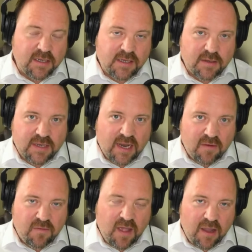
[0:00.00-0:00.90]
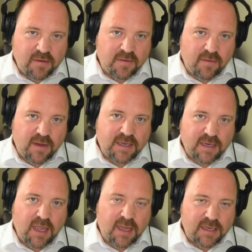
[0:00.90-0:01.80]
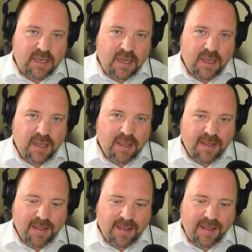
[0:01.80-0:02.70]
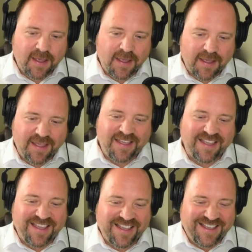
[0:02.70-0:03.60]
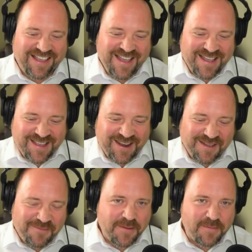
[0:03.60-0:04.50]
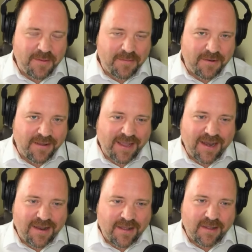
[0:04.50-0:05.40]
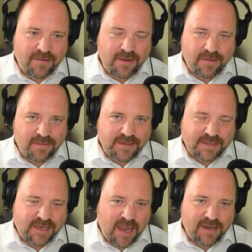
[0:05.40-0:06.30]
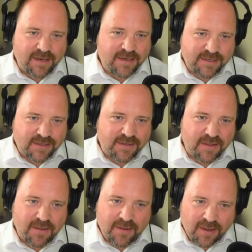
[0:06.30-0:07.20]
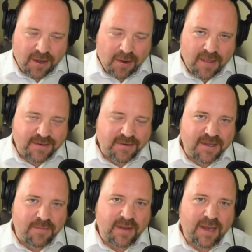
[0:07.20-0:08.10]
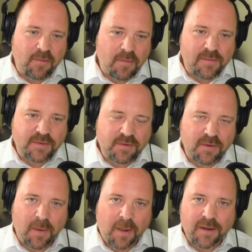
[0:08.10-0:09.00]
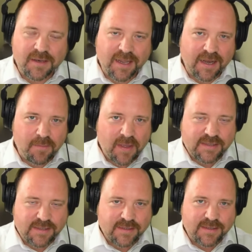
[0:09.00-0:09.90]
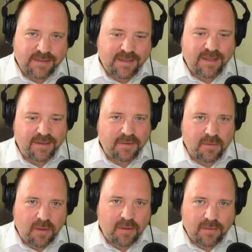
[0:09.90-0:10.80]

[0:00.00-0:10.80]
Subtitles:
standard for how to write a date. People don't get it. I go, oh, no, there is a standard. It's just that that's not typically what people talk about on a daily basis, because they talk about what